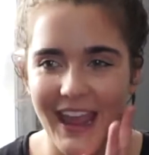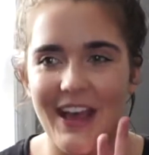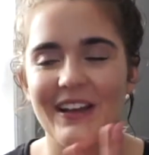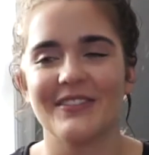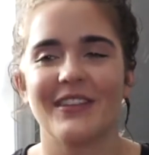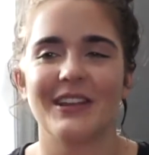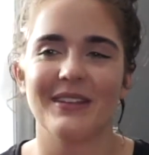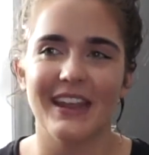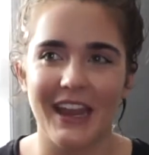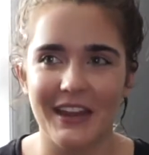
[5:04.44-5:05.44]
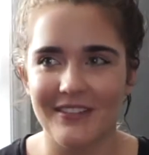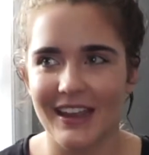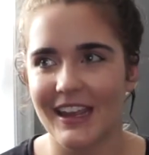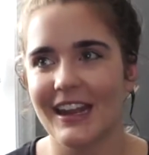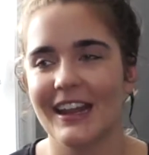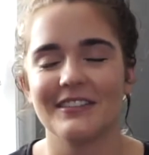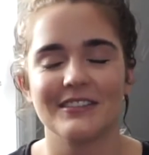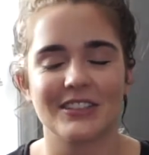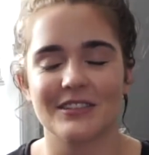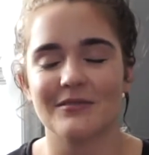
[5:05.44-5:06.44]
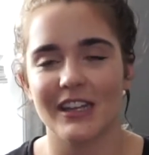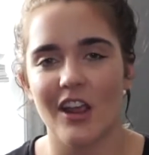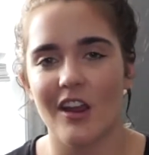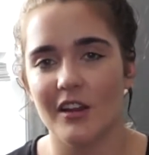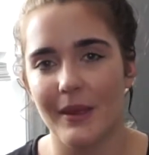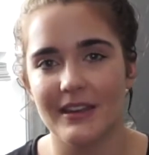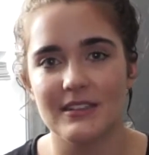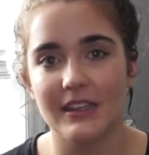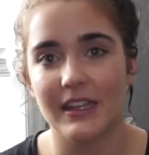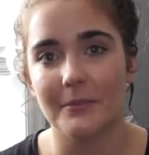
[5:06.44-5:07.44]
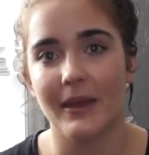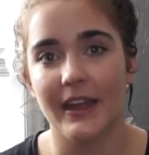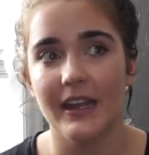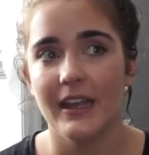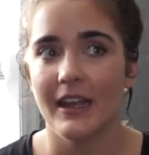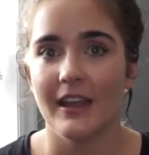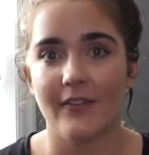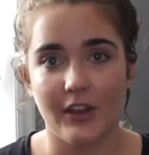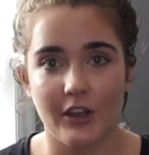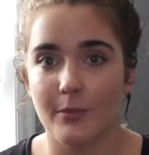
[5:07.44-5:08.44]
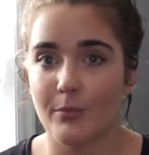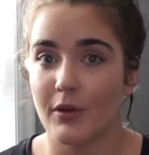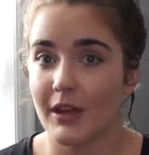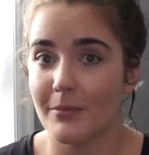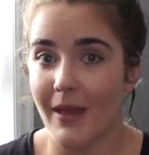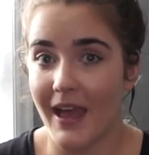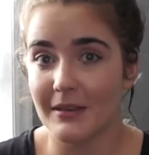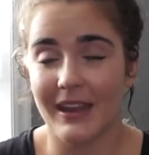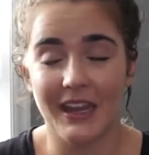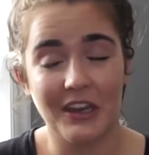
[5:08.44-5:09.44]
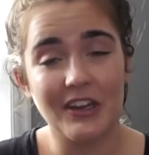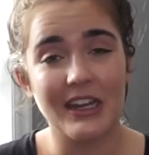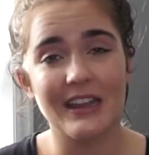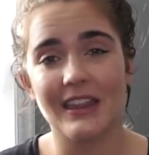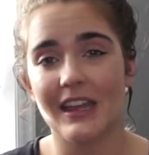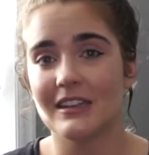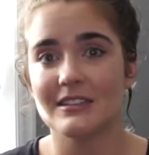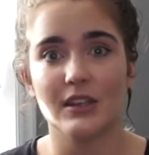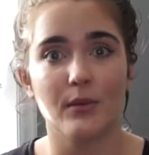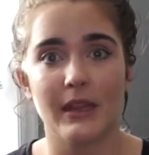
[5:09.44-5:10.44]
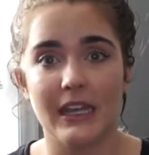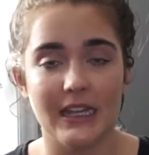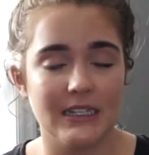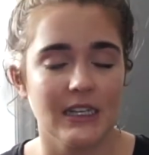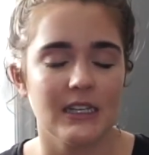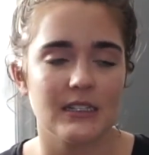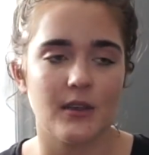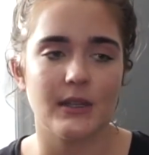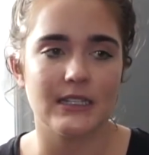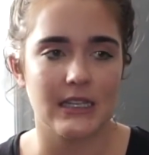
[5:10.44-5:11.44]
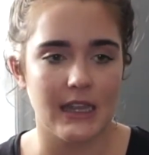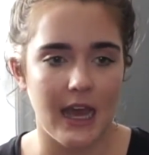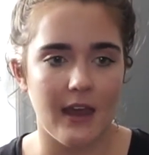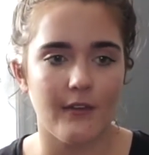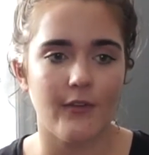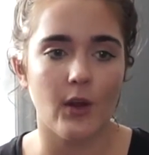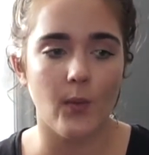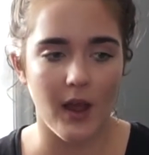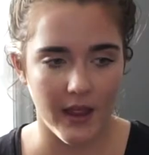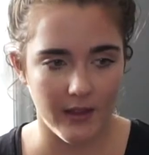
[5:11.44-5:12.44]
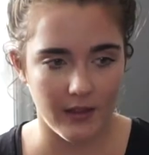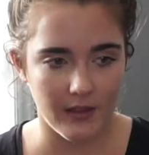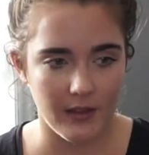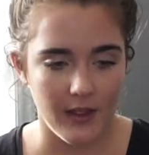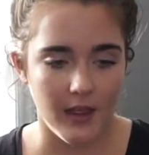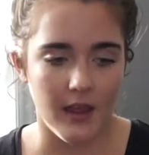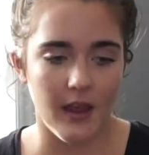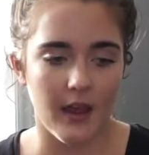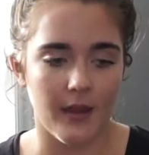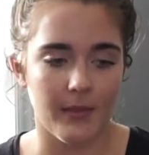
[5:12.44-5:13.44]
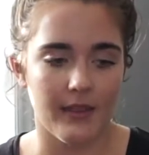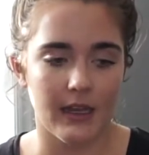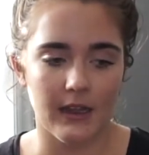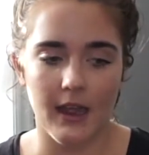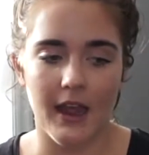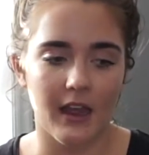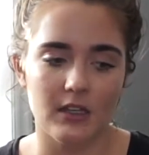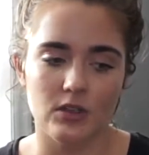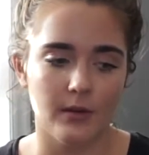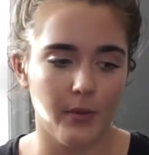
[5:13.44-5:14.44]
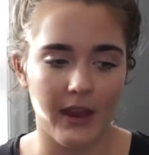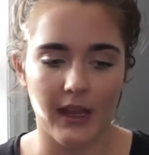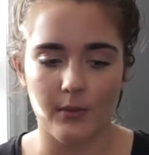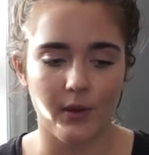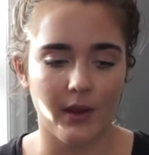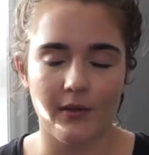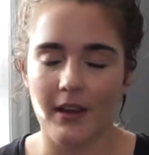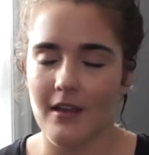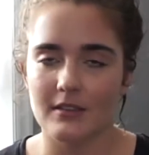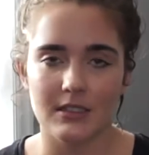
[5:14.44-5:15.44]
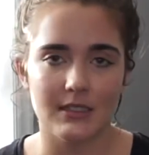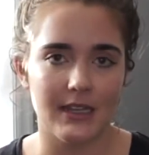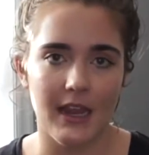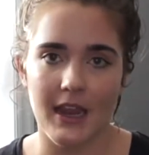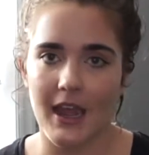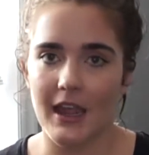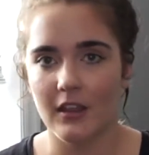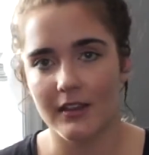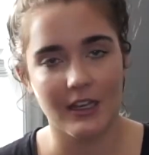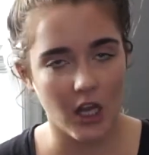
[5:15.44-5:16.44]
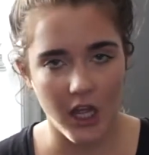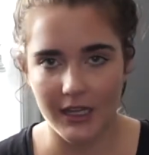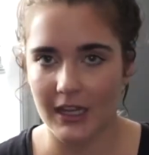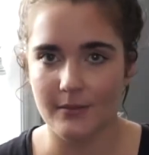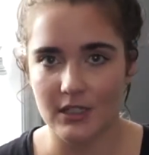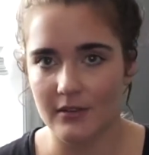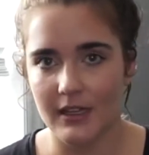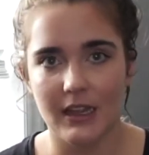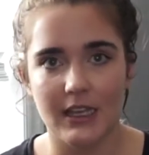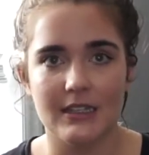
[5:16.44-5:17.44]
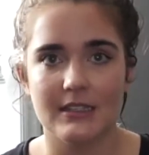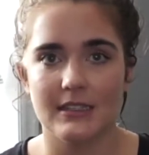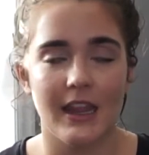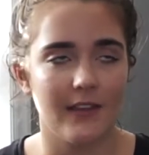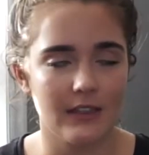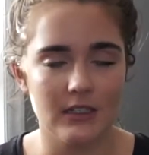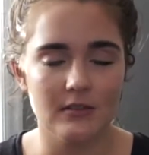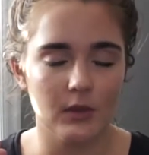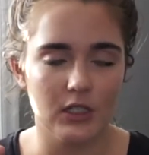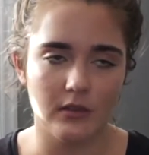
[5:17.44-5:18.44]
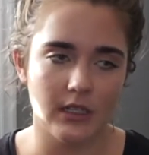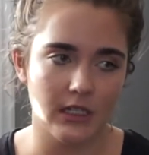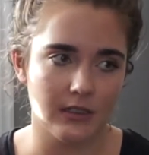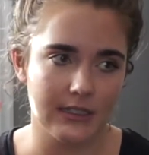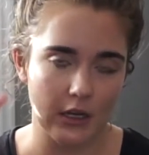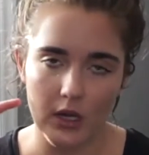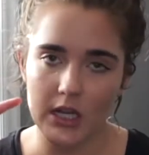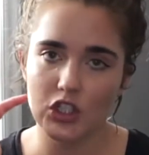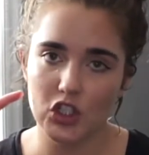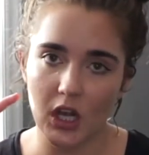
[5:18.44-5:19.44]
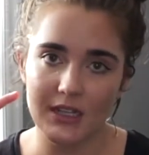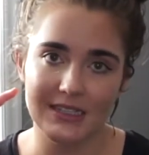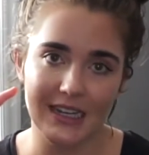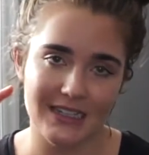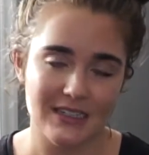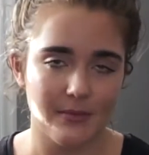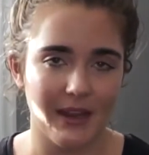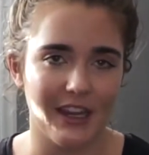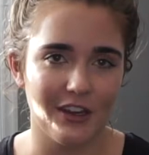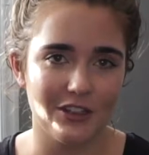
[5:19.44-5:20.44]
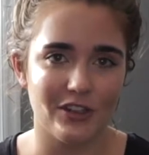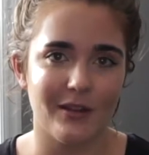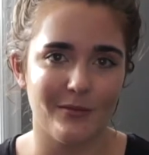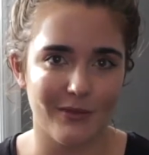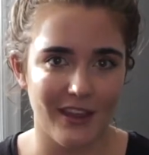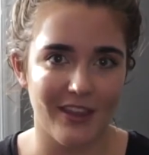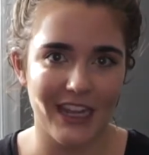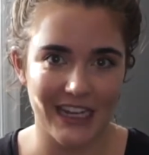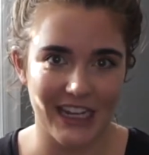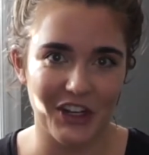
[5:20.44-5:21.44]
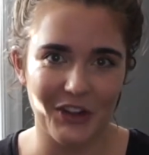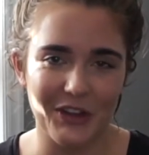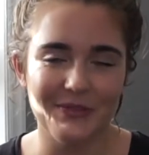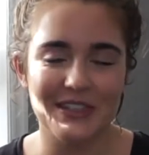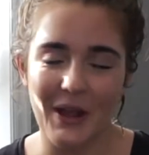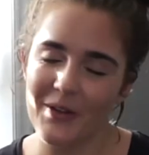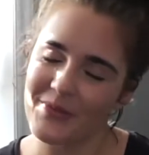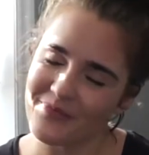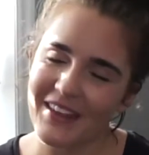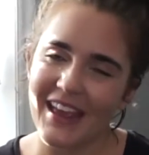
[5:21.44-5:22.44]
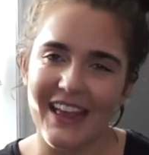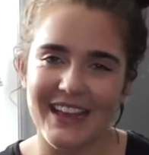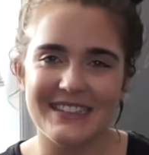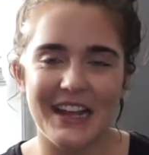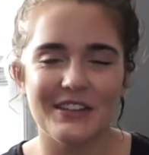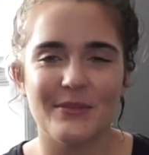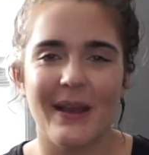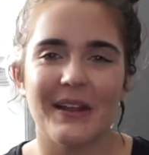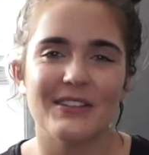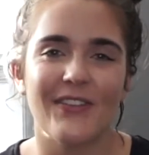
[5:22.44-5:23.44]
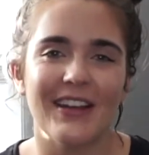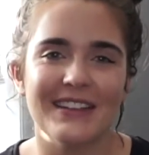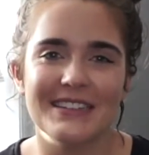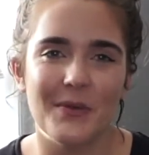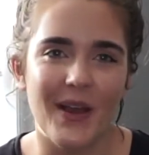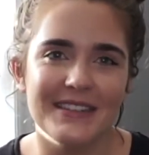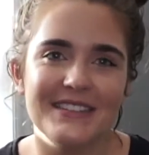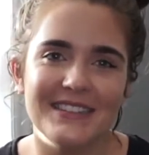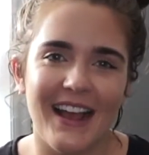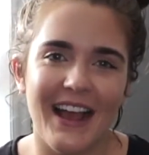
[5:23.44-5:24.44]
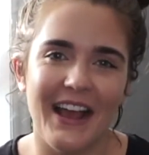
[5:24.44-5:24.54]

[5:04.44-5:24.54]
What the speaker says: out and made me gain weight, and it was just really hard mentally, but if it could bring back my hearing, then so be it. So we did that for a while. And then I got to a breaking point where I was just saying, I cannot keep doing this. They even were doing steroid shots into my eardrum with a needle, so it sounds about as fun as it was.